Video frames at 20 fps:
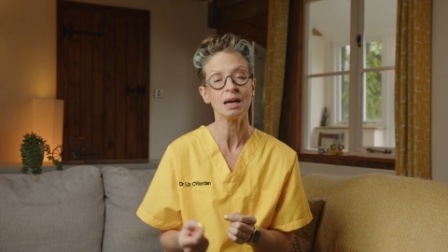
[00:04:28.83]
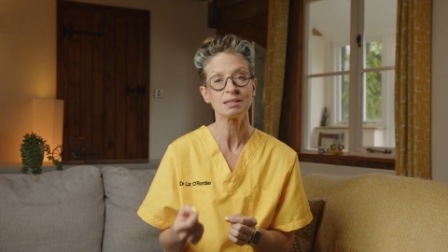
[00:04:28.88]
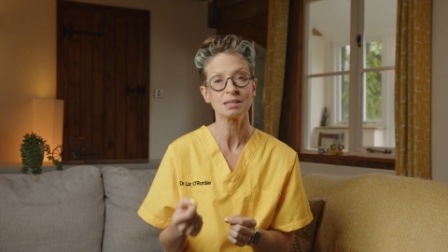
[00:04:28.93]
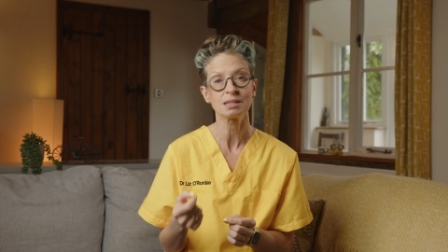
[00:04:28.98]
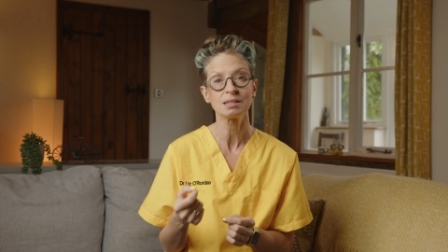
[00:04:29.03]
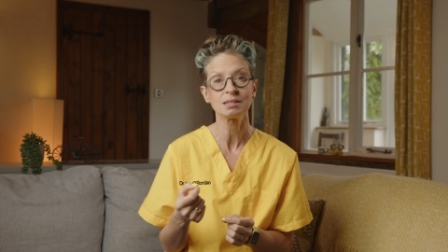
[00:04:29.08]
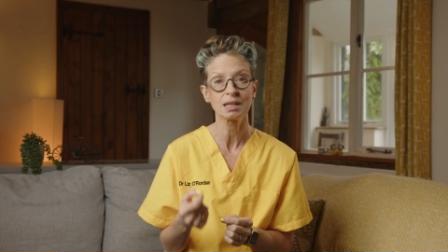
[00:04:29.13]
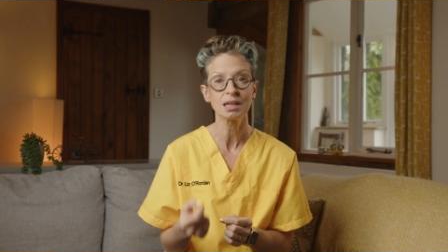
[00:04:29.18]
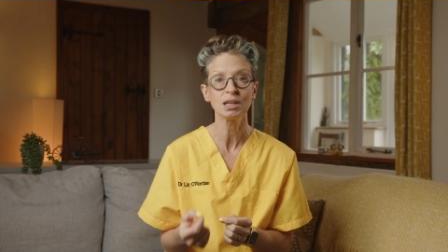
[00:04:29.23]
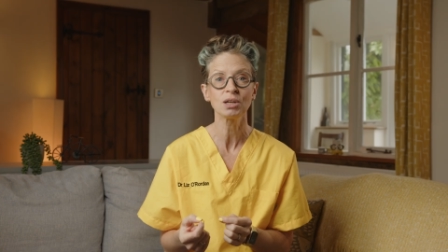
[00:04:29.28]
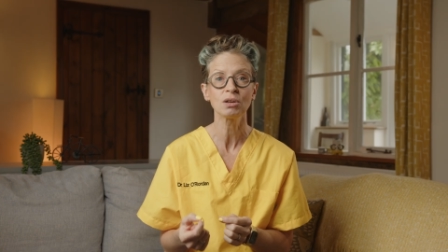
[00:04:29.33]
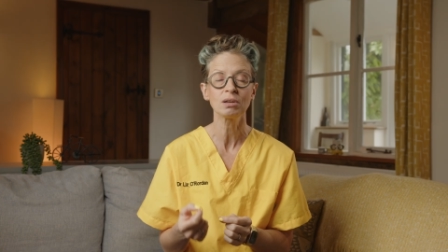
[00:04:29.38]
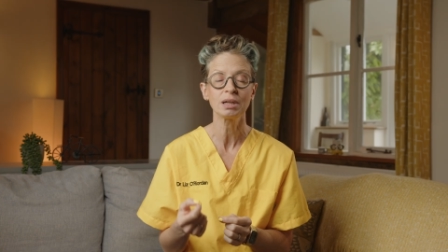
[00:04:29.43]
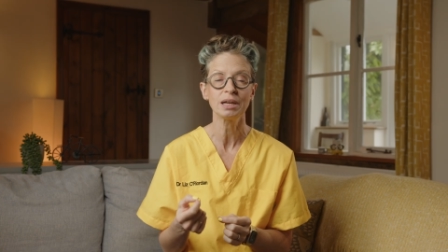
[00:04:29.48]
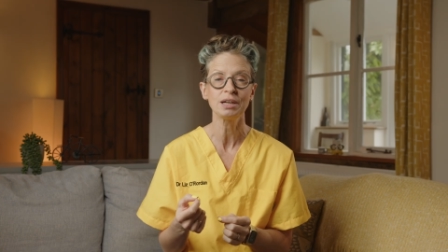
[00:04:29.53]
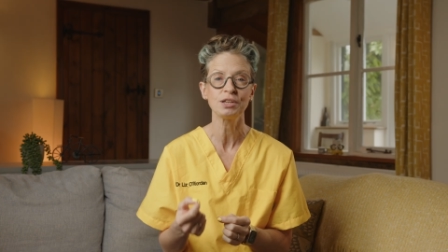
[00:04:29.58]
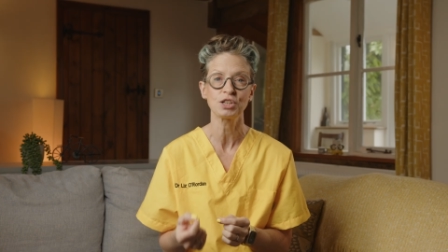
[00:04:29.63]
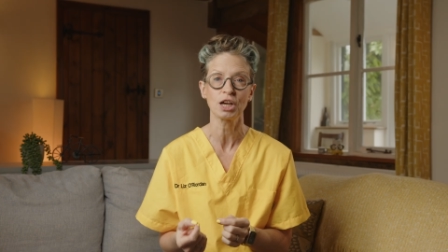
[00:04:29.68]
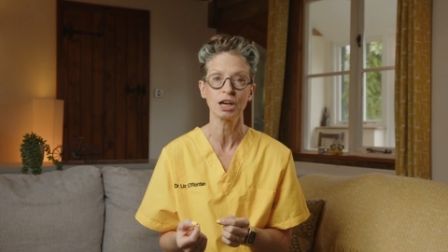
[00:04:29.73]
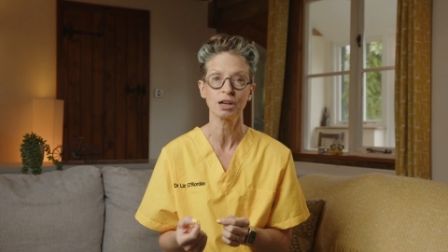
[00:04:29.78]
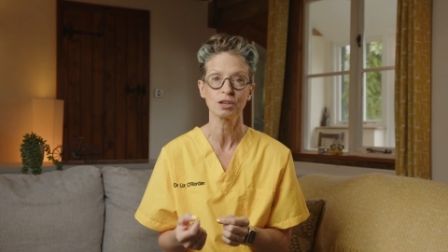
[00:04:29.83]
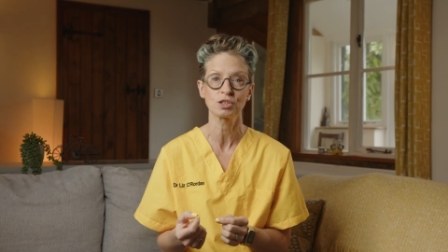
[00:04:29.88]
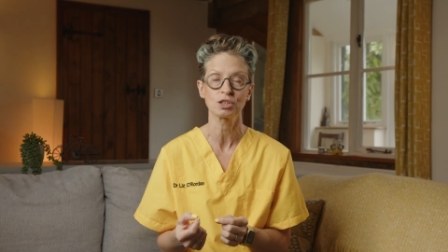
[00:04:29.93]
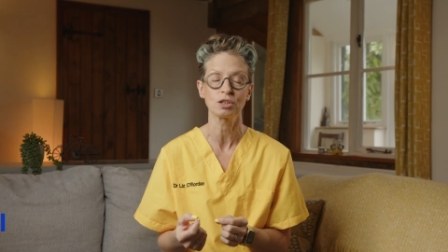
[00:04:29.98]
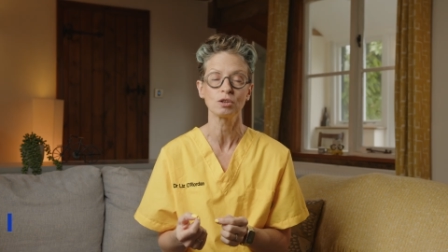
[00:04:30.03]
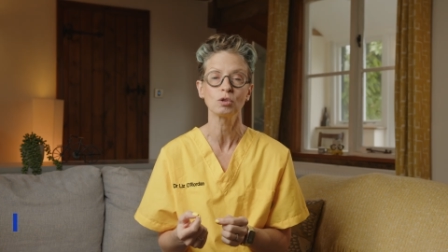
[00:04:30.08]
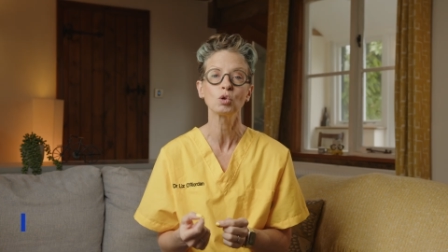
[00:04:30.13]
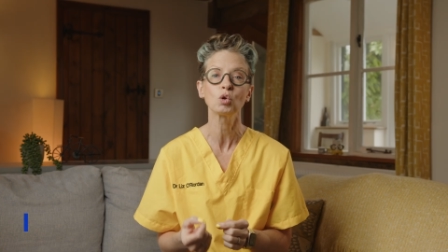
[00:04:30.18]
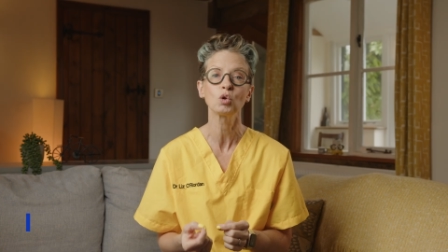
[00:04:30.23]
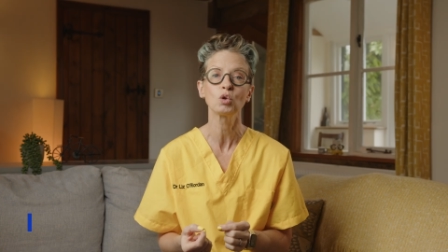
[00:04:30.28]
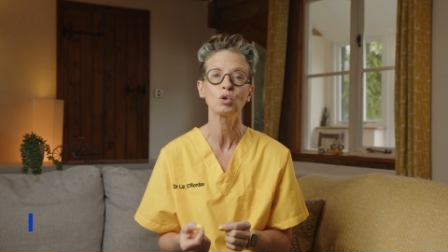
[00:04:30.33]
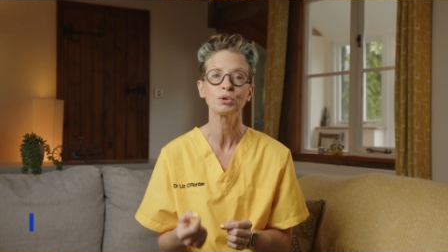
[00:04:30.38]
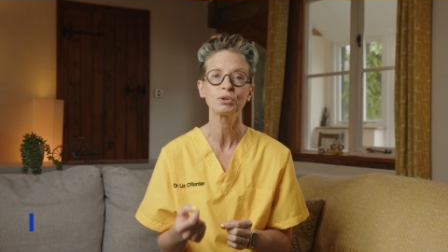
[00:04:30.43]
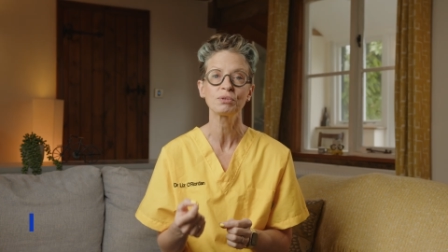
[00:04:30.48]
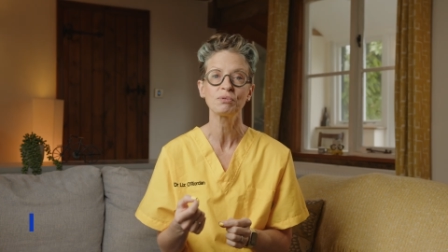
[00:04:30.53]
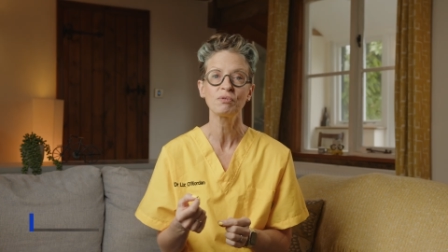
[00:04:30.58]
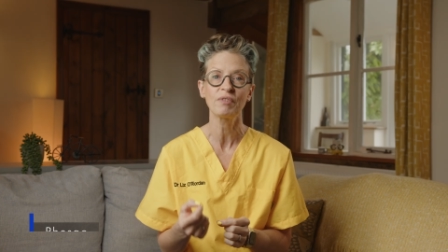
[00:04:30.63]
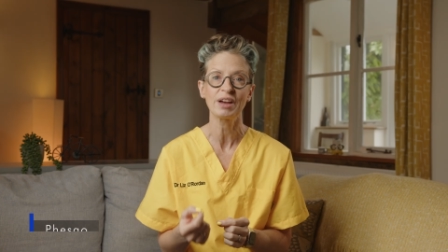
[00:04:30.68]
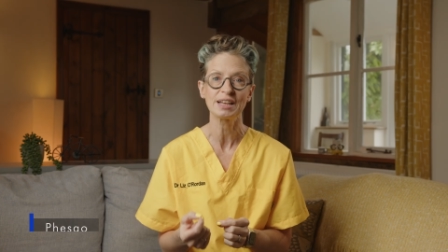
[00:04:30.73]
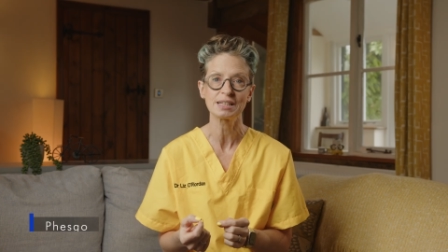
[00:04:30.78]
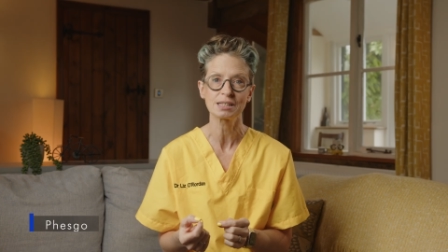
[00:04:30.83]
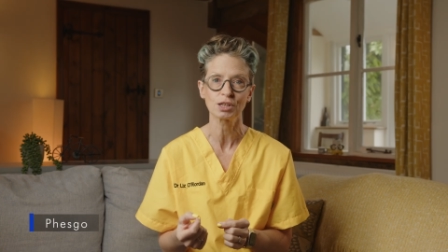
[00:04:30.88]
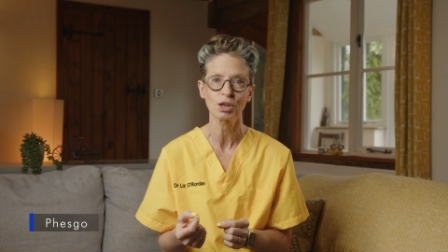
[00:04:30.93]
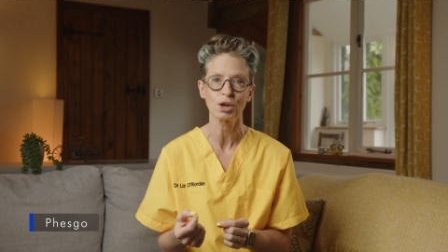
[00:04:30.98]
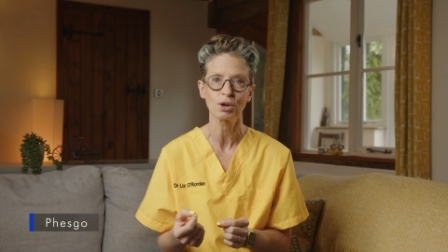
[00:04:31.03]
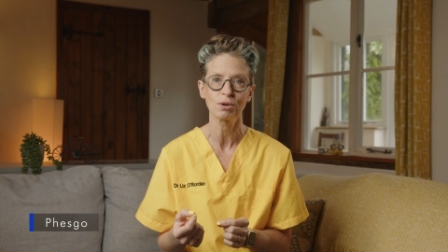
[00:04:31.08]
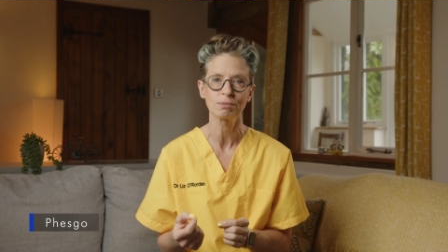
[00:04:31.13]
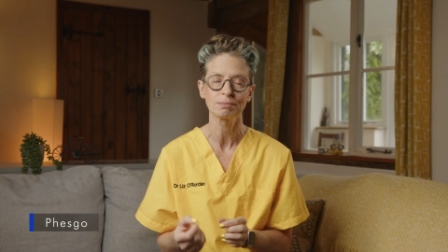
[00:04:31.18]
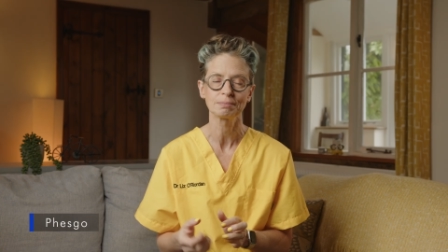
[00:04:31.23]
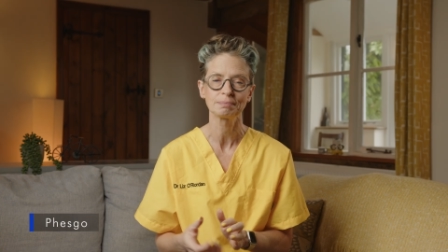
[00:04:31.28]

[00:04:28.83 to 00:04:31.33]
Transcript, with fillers: as a single injection called Phesgo.